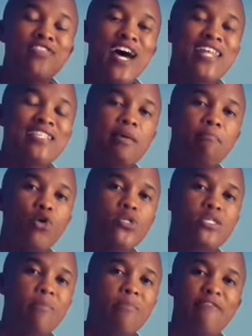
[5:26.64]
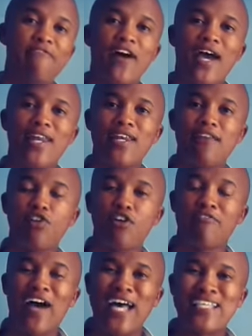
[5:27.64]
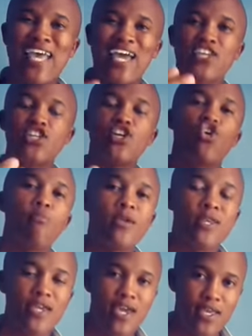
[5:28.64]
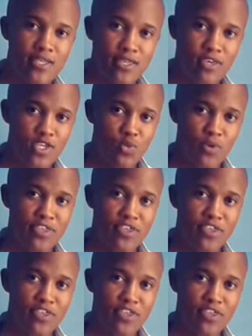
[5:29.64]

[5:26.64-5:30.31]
That is the most simplified level of us actually communicating this